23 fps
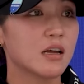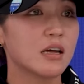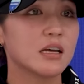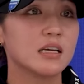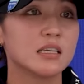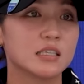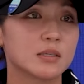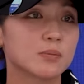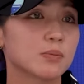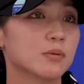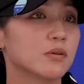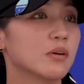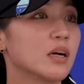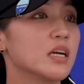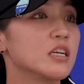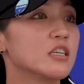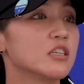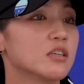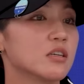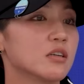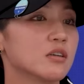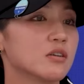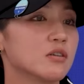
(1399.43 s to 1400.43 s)

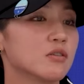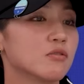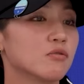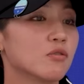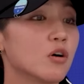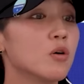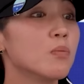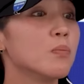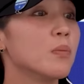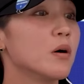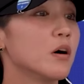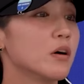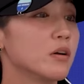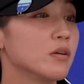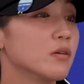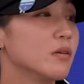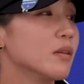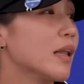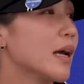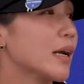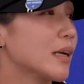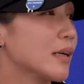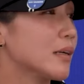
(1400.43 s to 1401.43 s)
inspirational role
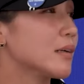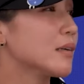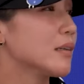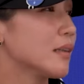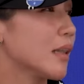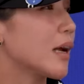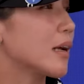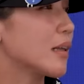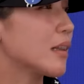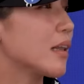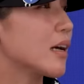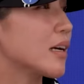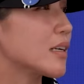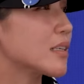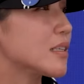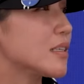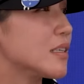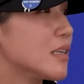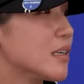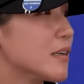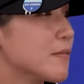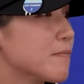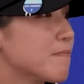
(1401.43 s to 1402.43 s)
model like
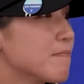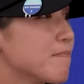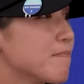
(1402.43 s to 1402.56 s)
Lexi.